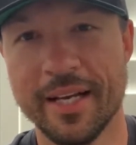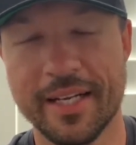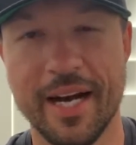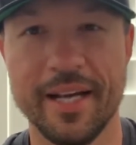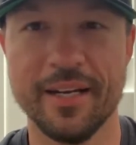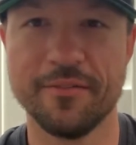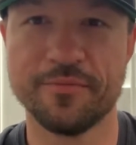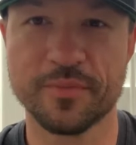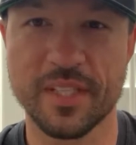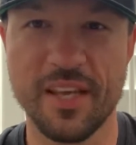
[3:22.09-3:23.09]
kind of
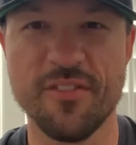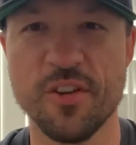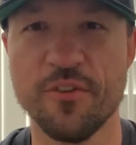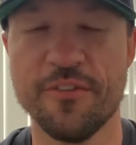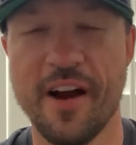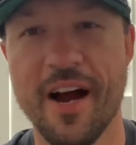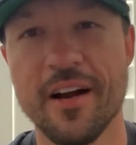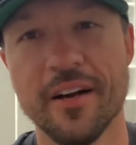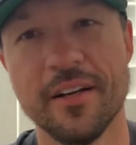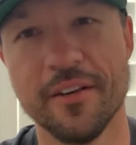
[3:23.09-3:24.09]
given you
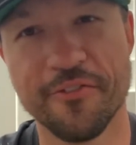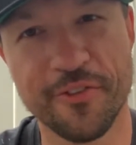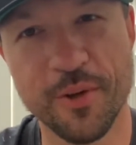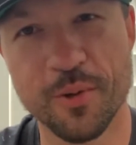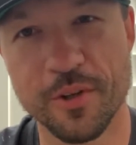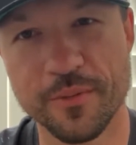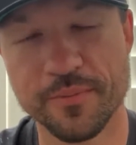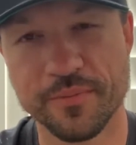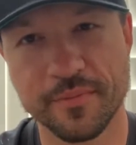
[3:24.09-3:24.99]
fire and fuel